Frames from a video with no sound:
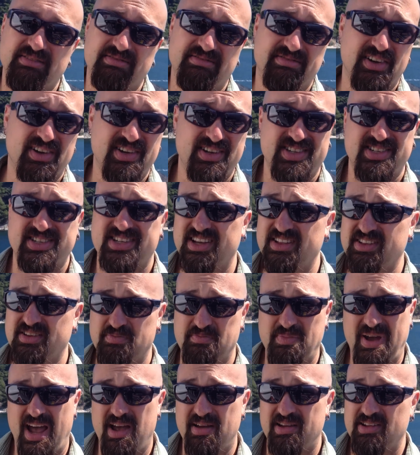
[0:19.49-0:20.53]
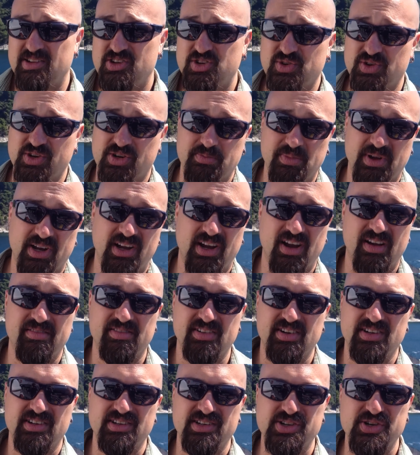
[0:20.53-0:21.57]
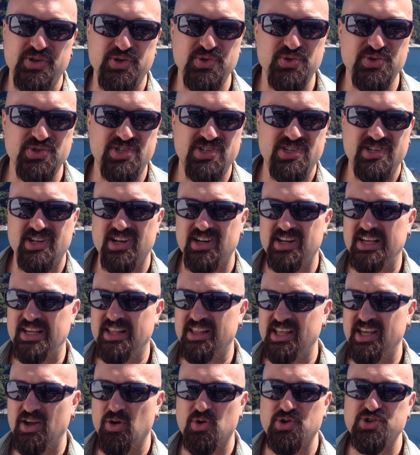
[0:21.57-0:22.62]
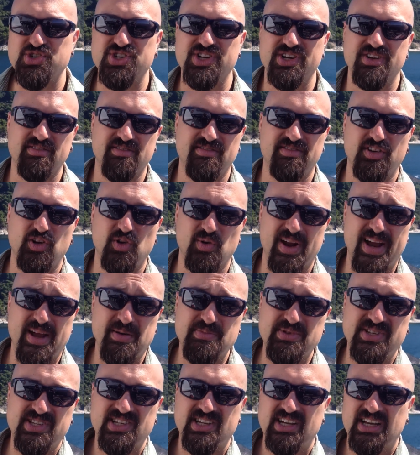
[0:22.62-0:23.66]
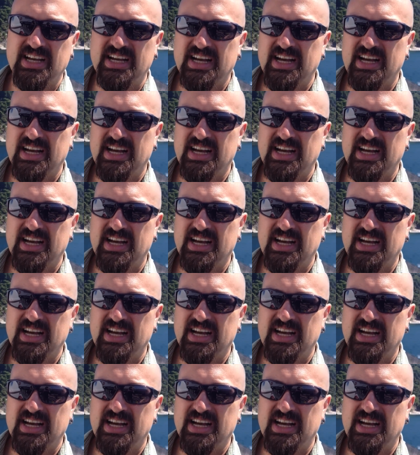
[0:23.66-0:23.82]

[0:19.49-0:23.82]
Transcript: various other, Patrick McGovern, who's studying the origin of grapes,